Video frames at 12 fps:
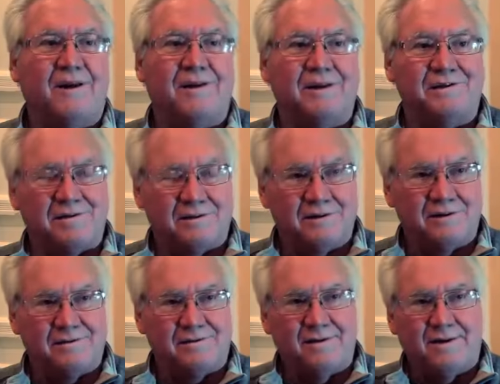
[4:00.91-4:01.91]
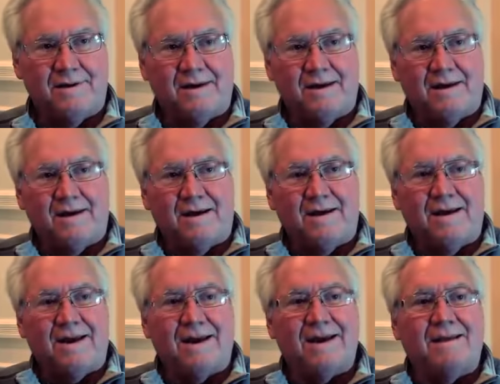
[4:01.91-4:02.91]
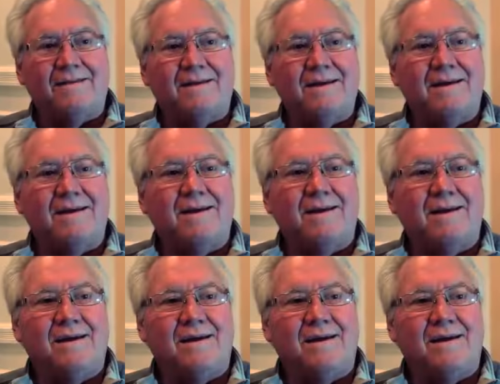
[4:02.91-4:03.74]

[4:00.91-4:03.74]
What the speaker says: been on insulin. And the